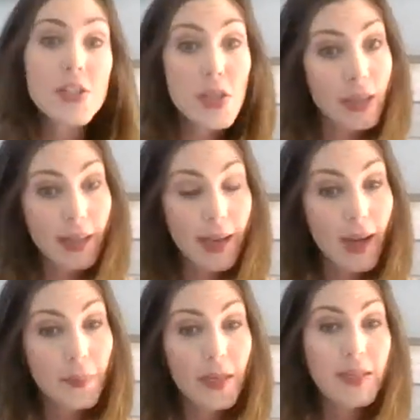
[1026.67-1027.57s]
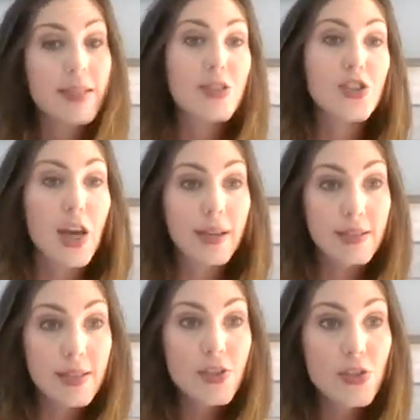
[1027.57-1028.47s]
looking at because their
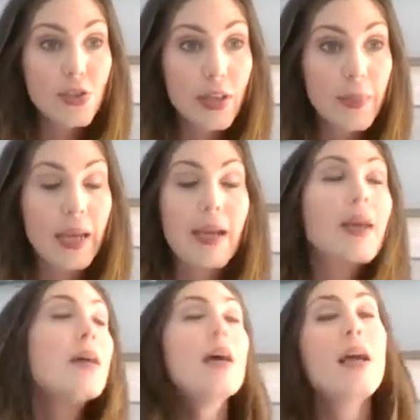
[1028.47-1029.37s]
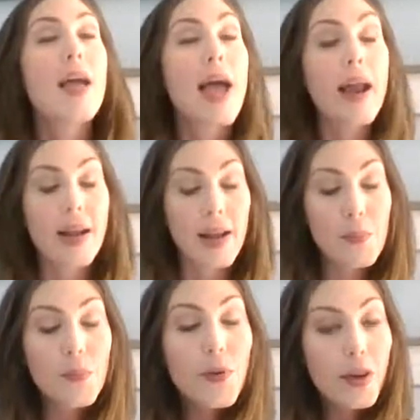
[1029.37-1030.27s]
child is screaming, and I'm
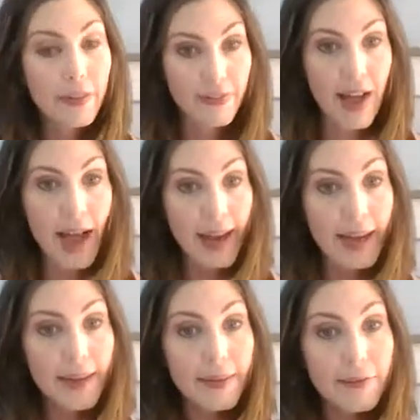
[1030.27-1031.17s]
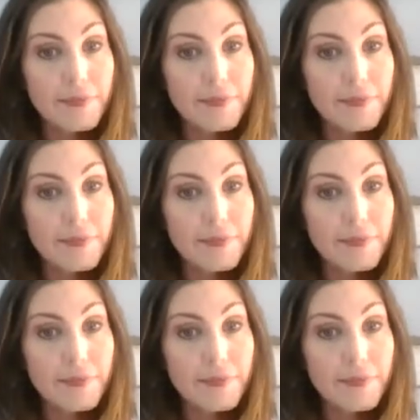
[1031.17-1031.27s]
mortified.